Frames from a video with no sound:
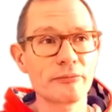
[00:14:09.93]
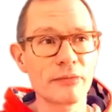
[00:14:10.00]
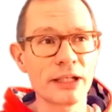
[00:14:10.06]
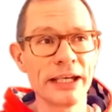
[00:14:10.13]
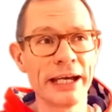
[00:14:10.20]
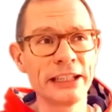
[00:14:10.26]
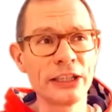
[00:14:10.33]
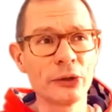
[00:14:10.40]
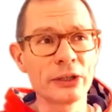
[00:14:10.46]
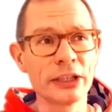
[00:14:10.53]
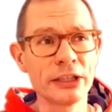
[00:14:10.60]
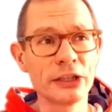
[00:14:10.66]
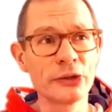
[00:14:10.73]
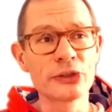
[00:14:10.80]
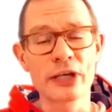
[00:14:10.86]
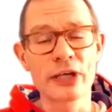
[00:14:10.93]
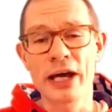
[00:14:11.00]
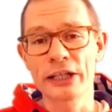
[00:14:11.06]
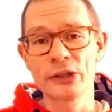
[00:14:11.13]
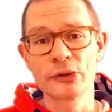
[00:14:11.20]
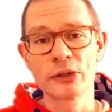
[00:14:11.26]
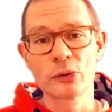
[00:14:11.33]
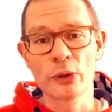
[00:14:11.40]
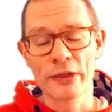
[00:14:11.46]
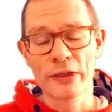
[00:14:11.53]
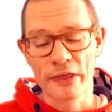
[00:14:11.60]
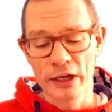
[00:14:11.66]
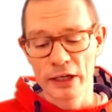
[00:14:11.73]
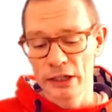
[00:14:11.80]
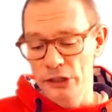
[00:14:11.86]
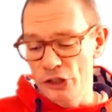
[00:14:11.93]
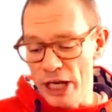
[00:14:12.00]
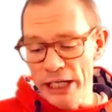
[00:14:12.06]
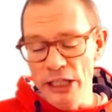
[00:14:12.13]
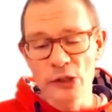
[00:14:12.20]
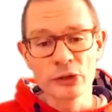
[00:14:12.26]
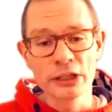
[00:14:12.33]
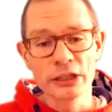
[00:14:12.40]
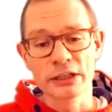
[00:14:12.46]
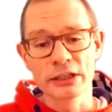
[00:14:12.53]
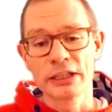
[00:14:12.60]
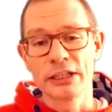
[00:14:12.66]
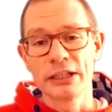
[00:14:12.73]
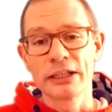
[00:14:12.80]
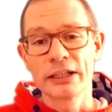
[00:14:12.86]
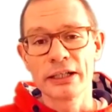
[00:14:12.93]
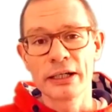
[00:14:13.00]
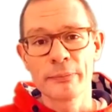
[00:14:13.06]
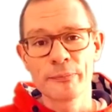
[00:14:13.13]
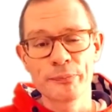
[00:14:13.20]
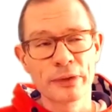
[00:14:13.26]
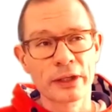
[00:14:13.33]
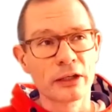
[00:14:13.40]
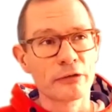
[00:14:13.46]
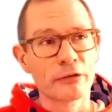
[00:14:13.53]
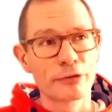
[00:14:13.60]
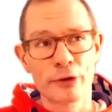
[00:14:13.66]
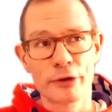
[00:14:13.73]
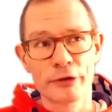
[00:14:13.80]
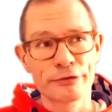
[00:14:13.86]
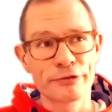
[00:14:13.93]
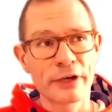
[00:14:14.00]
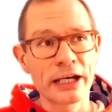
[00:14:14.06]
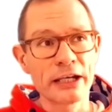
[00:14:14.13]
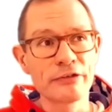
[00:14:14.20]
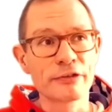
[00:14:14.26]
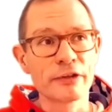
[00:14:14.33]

And you can use ArchUnit with JUnit 405,